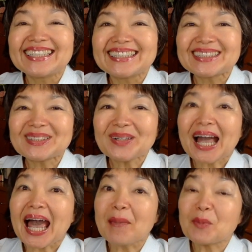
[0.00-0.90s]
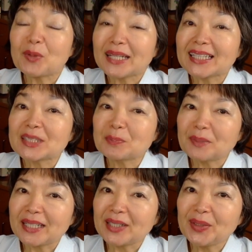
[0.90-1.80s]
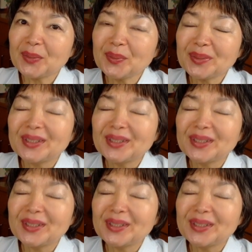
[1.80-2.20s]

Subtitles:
So I'm going to explain you.